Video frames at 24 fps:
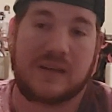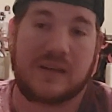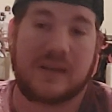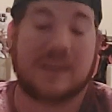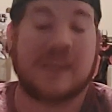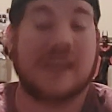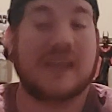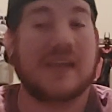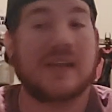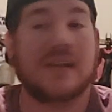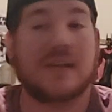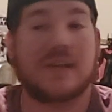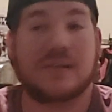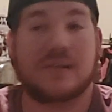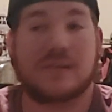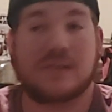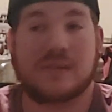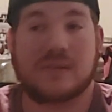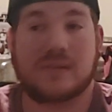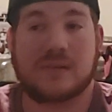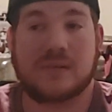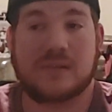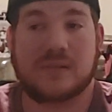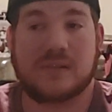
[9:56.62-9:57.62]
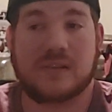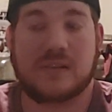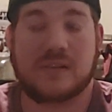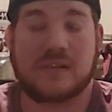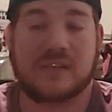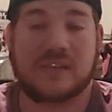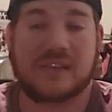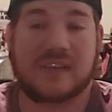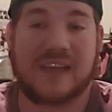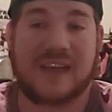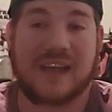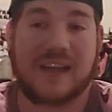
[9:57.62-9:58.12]
characters. There's
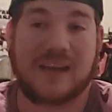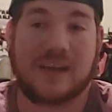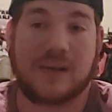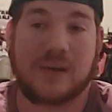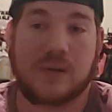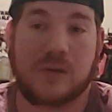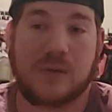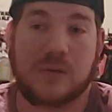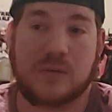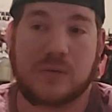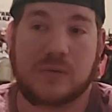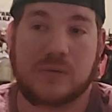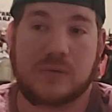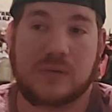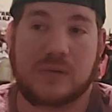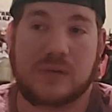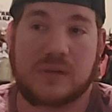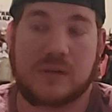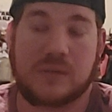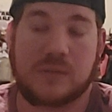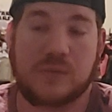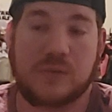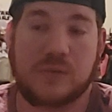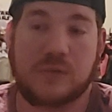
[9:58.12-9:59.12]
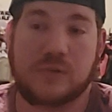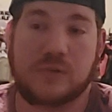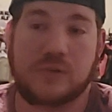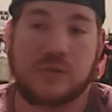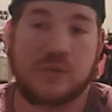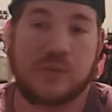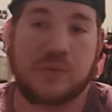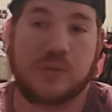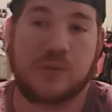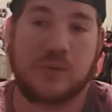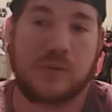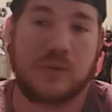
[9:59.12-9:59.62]
a guy called
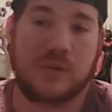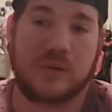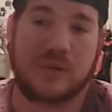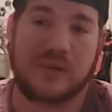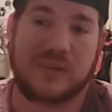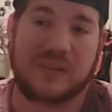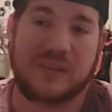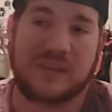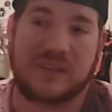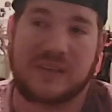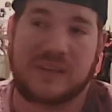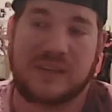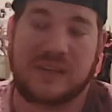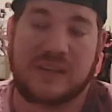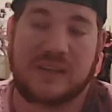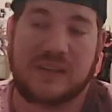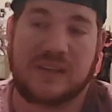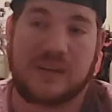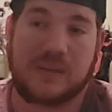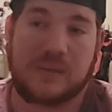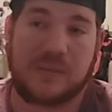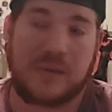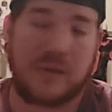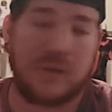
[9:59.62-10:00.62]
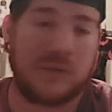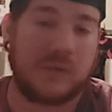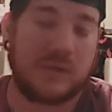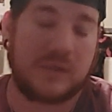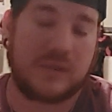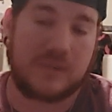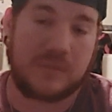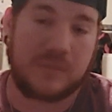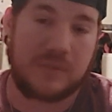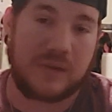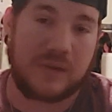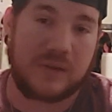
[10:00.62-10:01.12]
Mushu Pork, bought one of
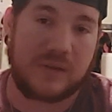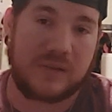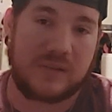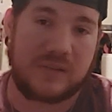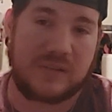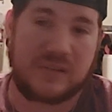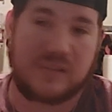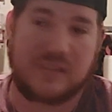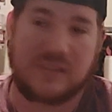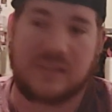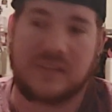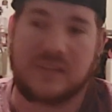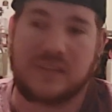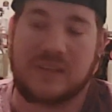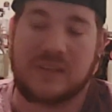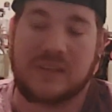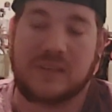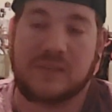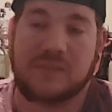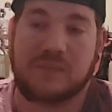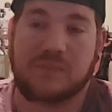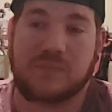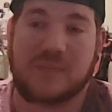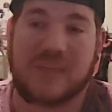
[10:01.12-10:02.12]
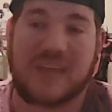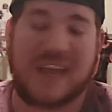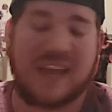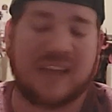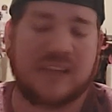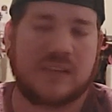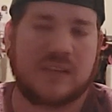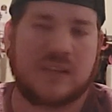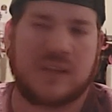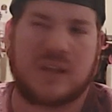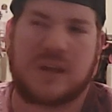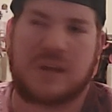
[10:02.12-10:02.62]
the bosses. It has
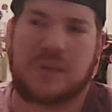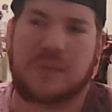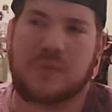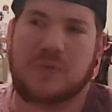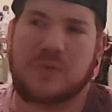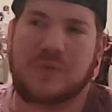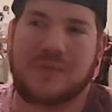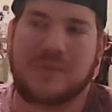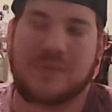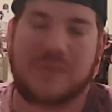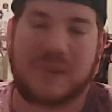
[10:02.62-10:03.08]
a lot of movie